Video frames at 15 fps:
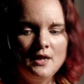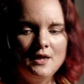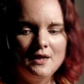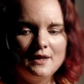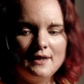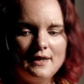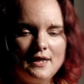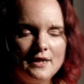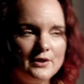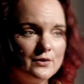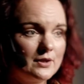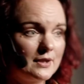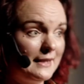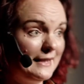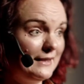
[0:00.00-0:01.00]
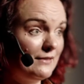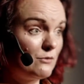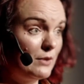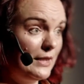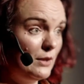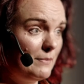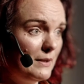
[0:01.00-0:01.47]
uh, you can
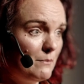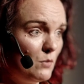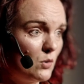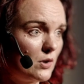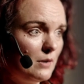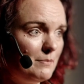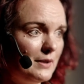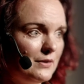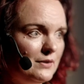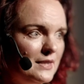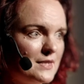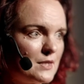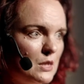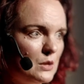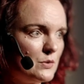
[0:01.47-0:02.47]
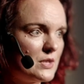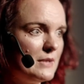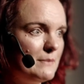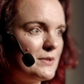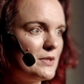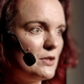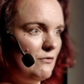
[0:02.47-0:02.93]
read a bit more about these
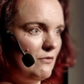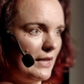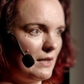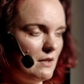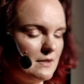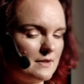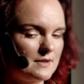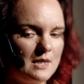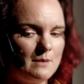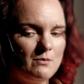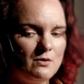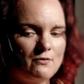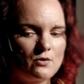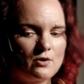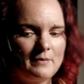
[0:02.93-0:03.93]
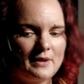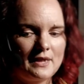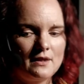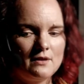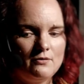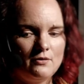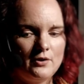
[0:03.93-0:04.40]
concepts of like ensemble forming
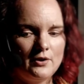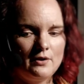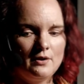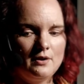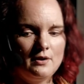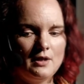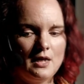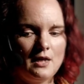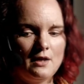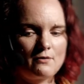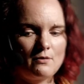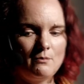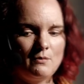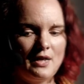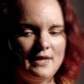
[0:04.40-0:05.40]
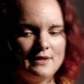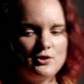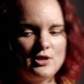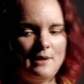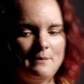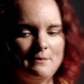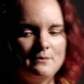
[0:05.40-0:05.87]
from, uh, from my and
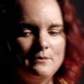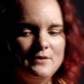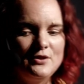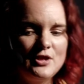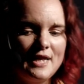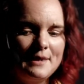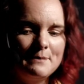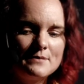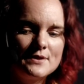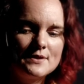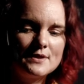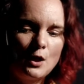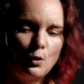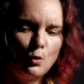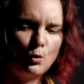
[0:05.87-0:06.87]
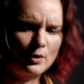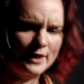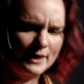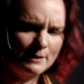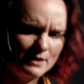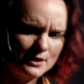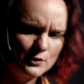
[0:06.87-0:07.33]
Jam James
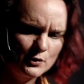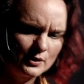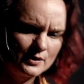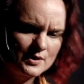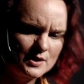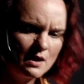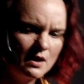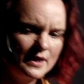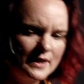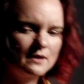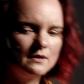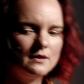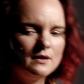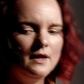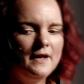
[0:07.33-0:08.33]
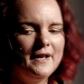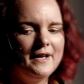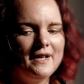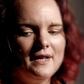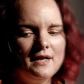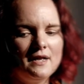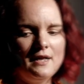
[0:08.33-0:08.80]
Lórien MacDonald's article.
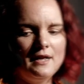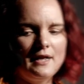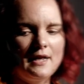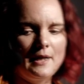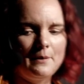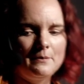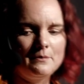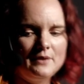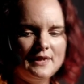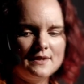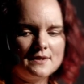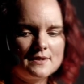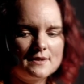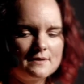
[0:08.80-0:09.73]
Um, it's